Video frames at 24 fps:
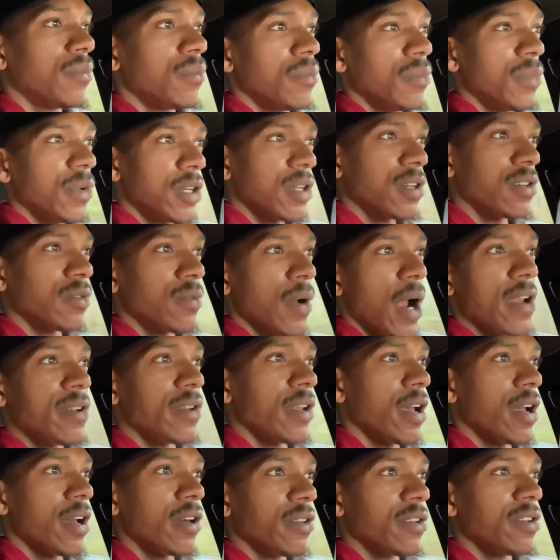Because right
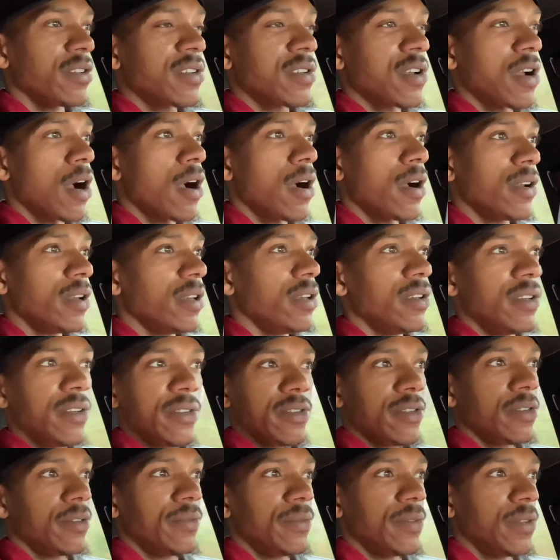now this car
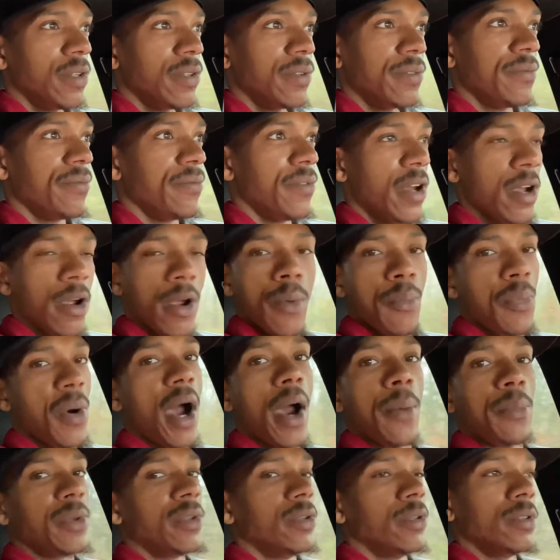is very
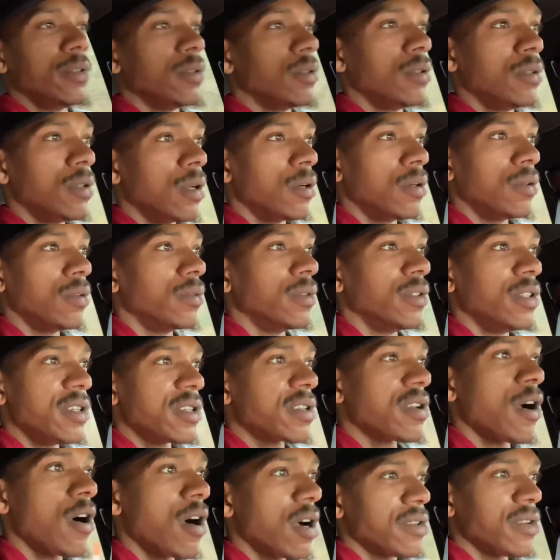popular. You know,
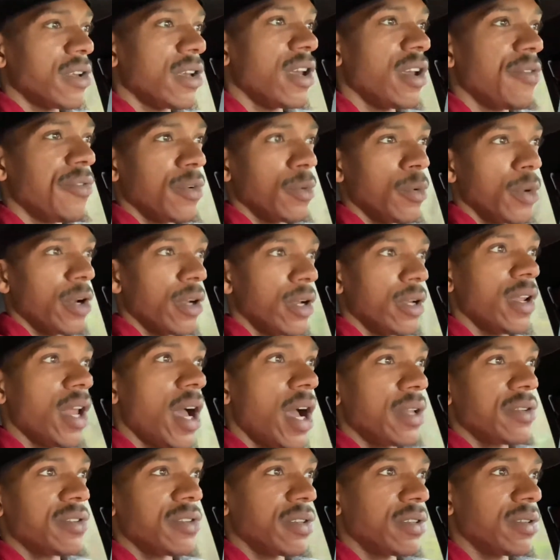these cars are everywhere,
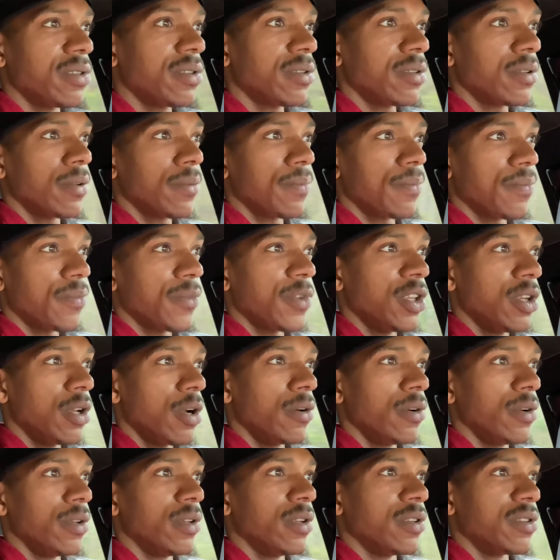not just, you
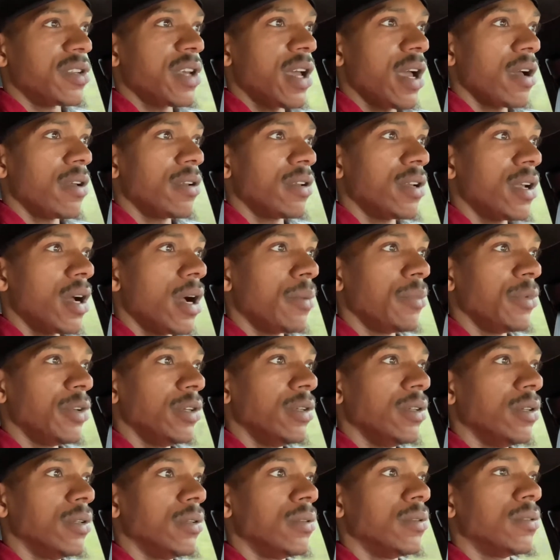know, in the town that I'm
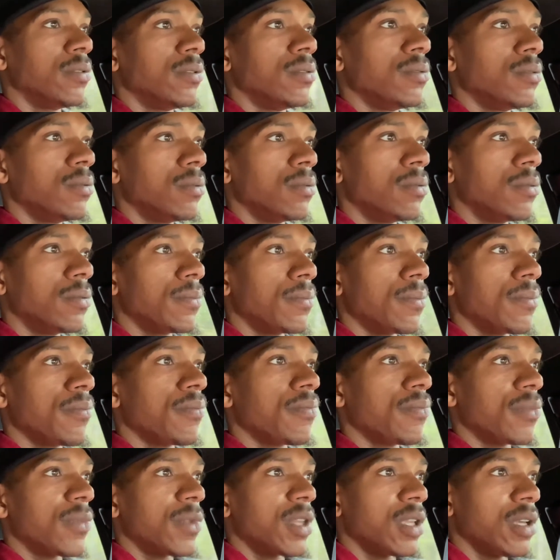in.
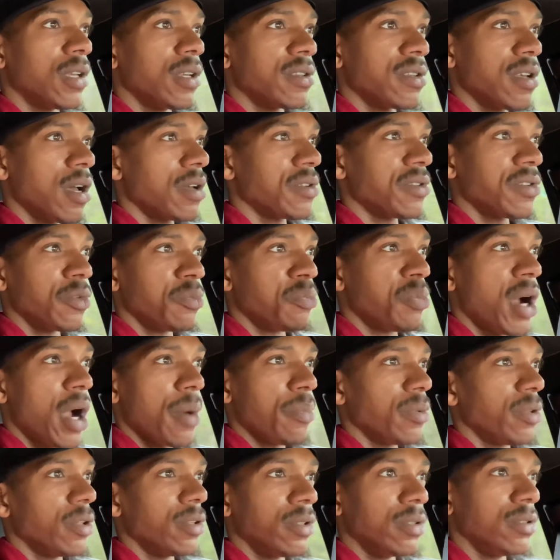It's also
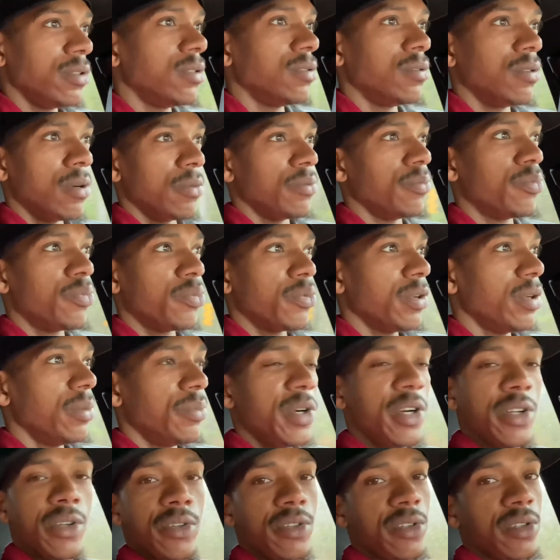popular, you know, pretty
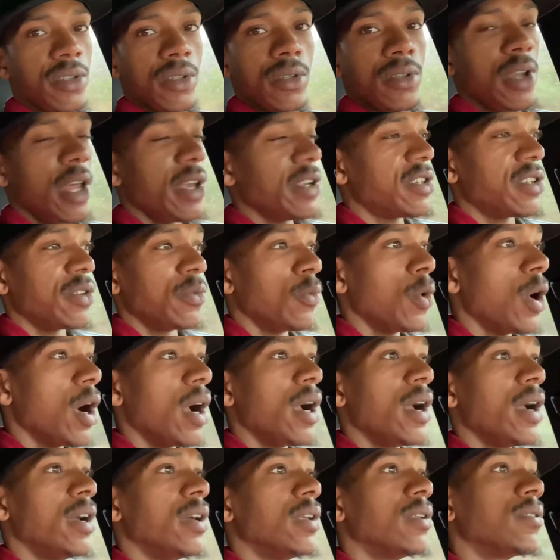much
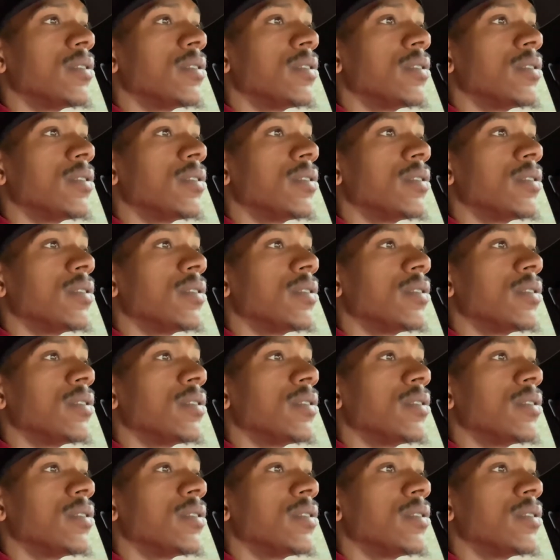nationwide.